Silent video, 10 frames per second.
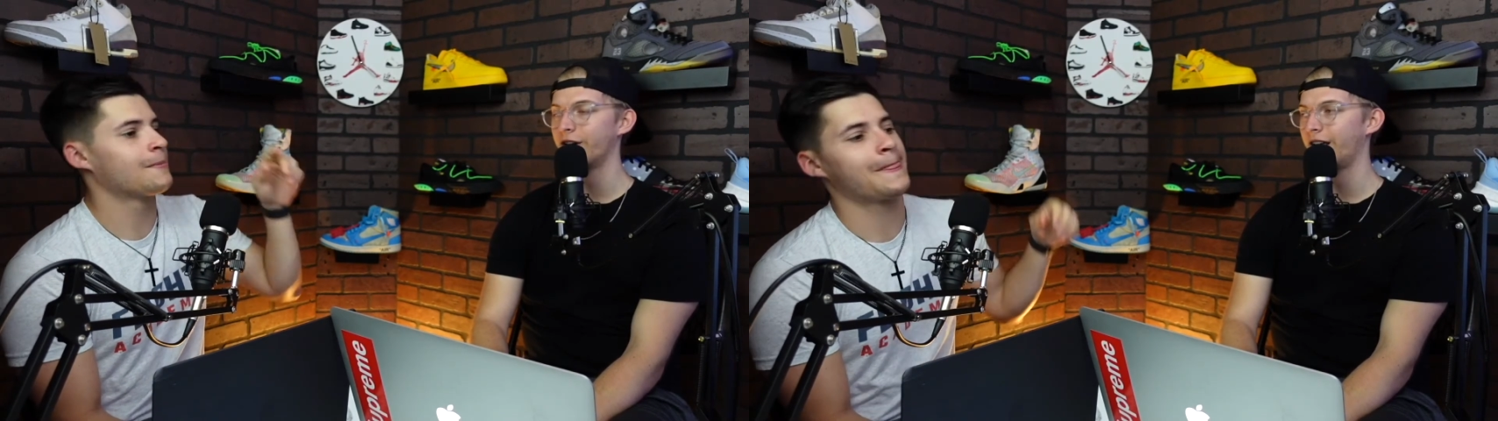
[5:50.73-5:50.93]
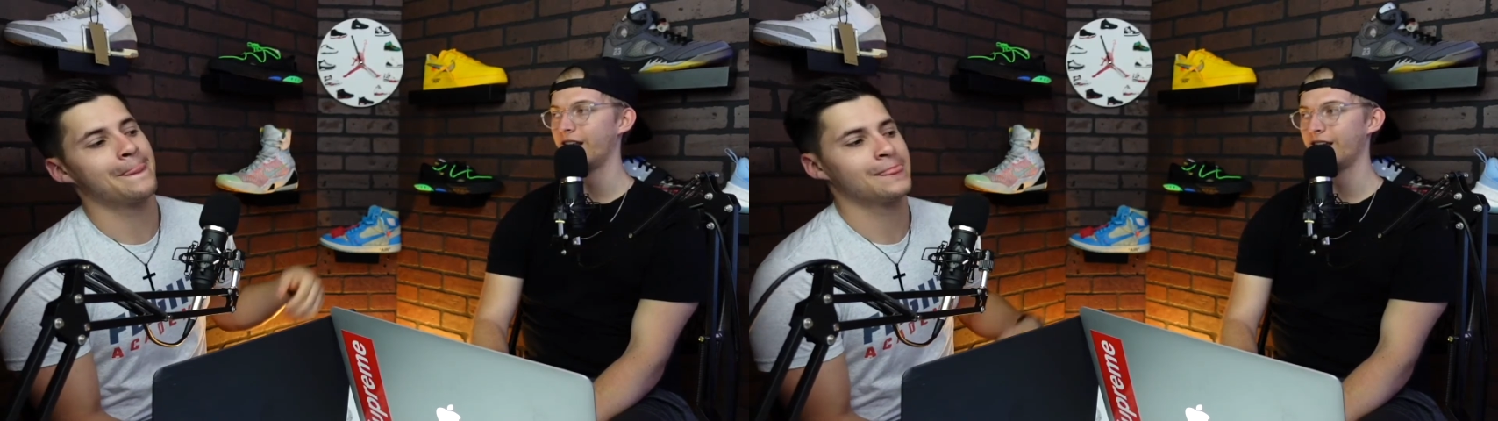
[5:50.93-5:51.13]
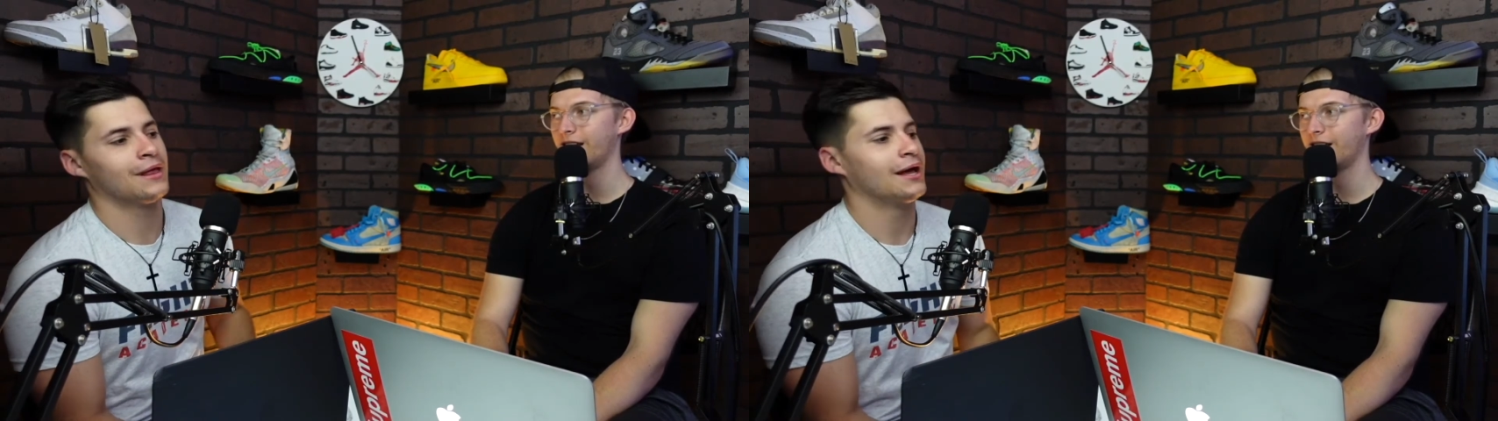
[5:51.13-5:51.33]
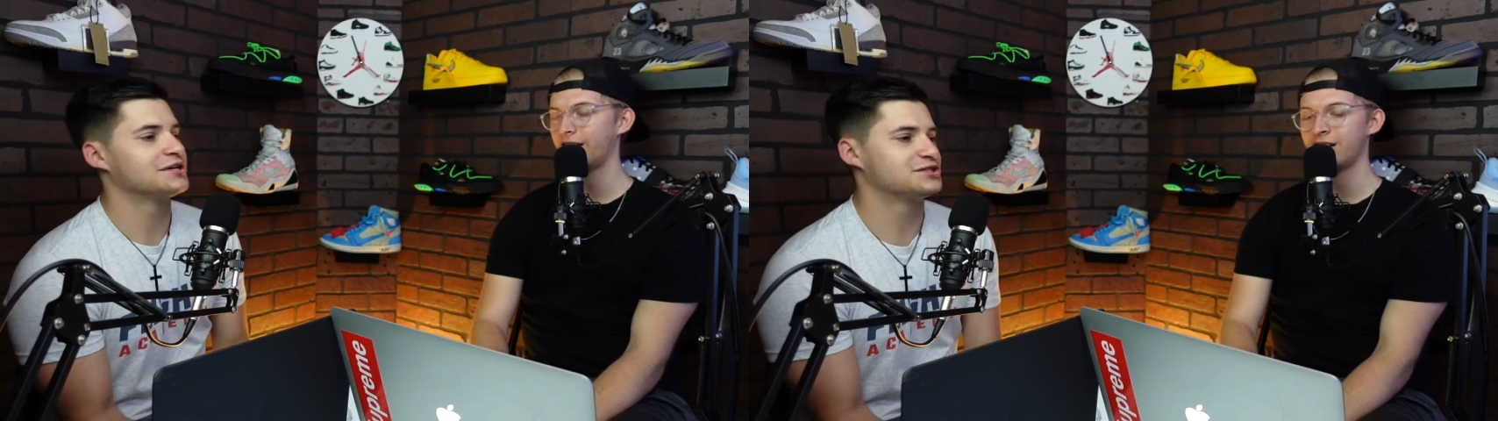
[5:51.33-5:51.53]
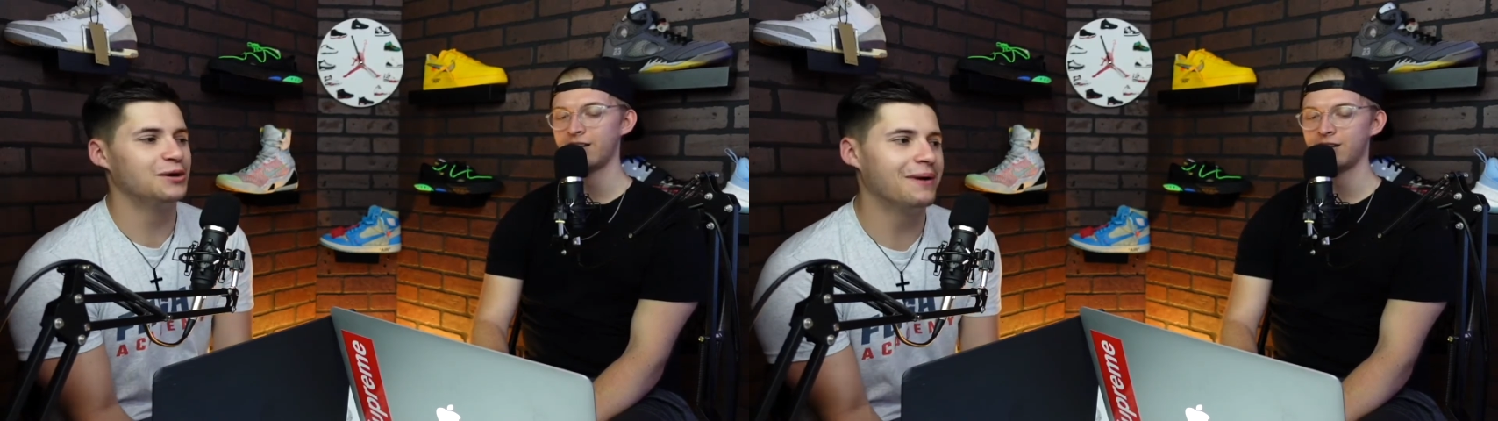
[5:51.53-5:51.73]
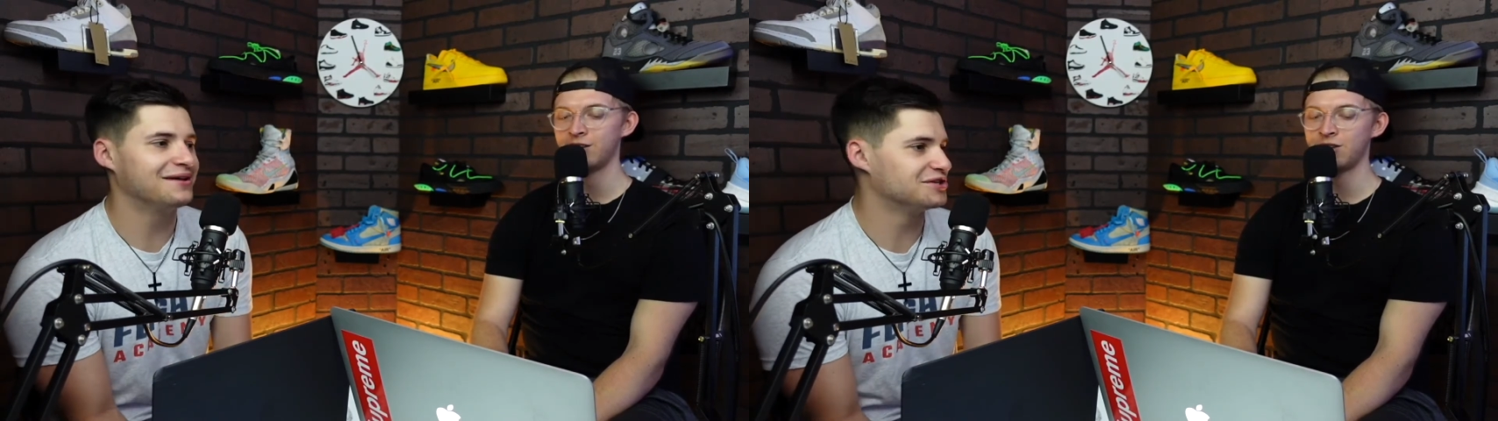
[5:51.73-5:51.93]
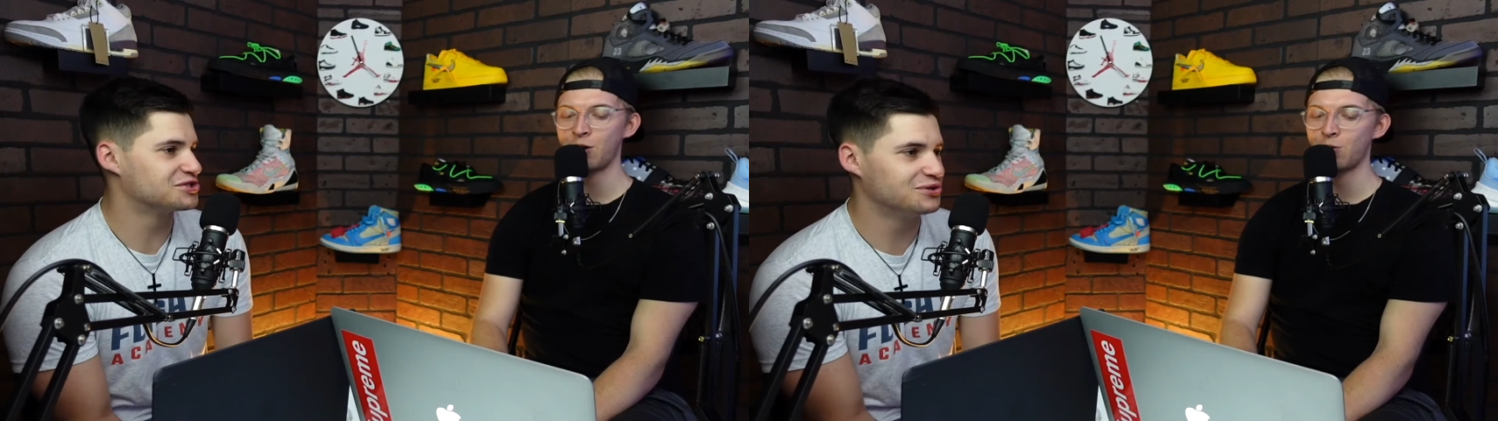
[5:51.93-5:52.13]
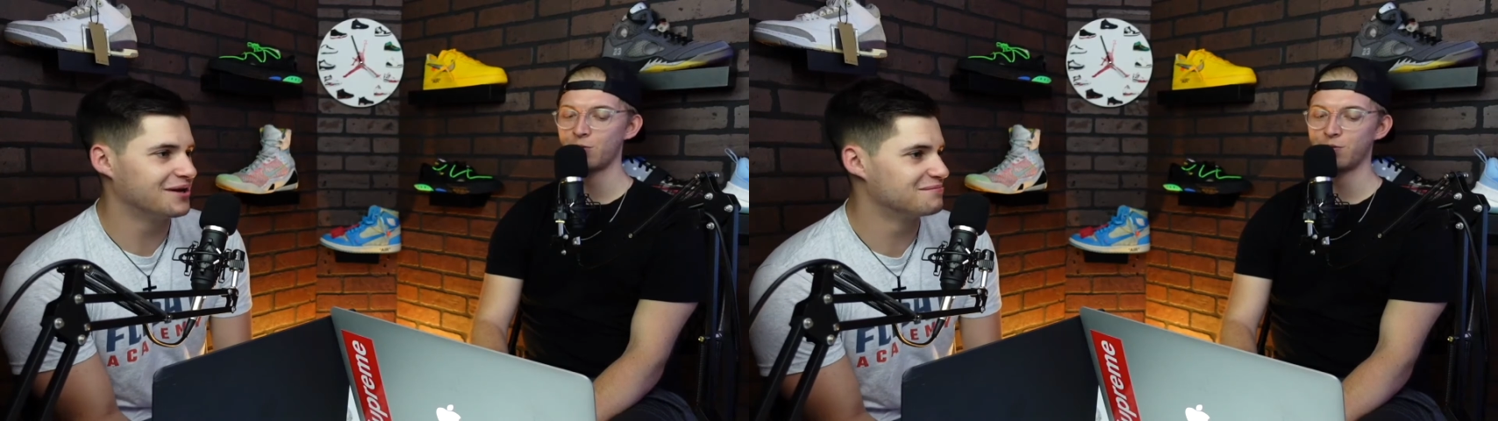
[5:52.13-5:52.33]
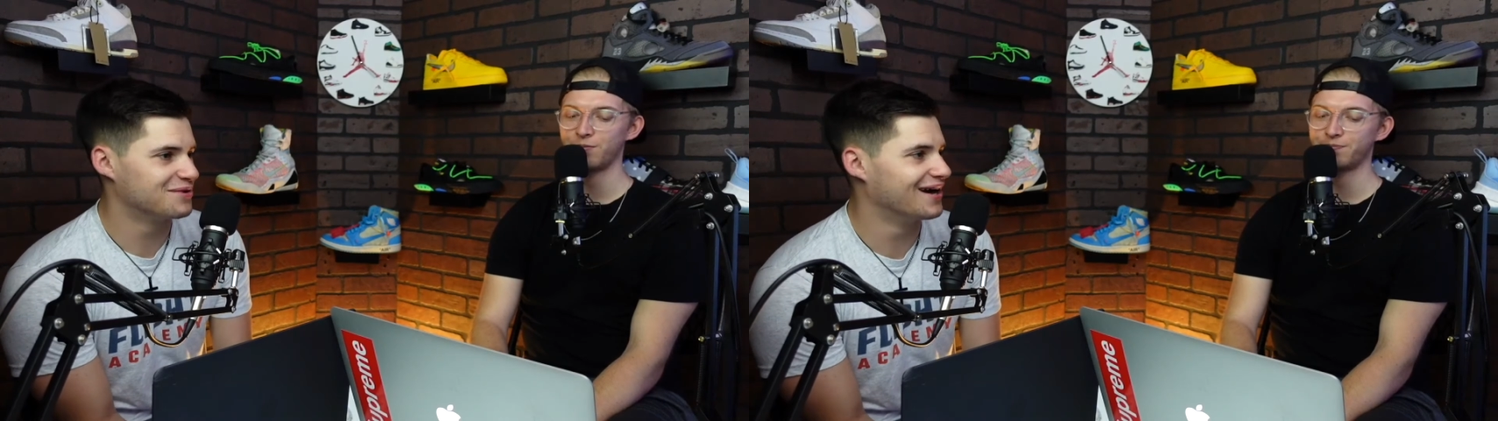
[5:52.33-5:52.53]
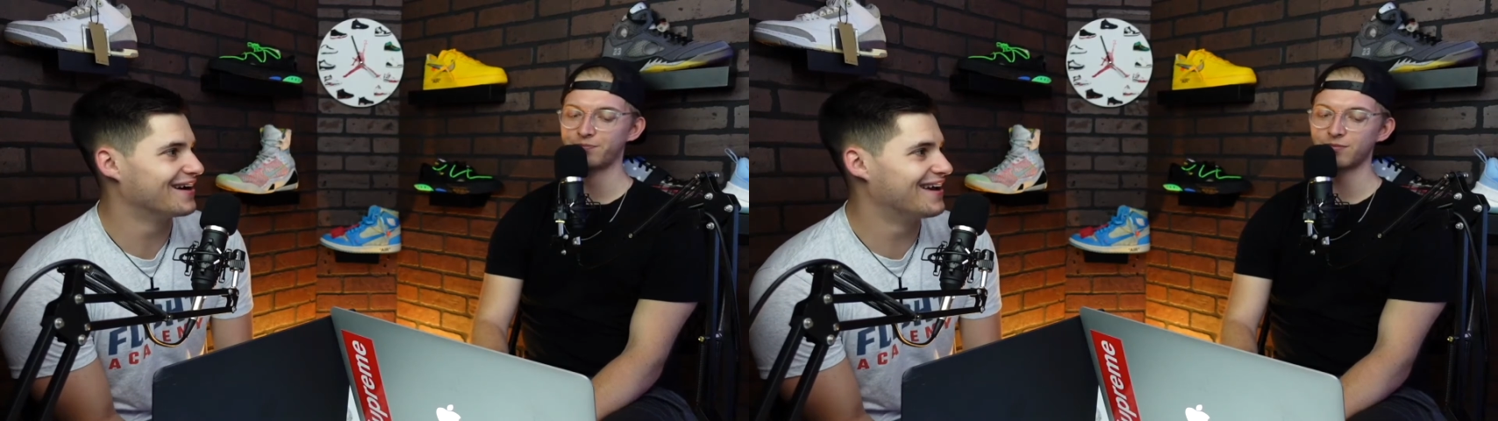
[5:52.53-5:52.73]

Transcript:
Speaker 1: did it. It's too bad the no, shoe didn't break.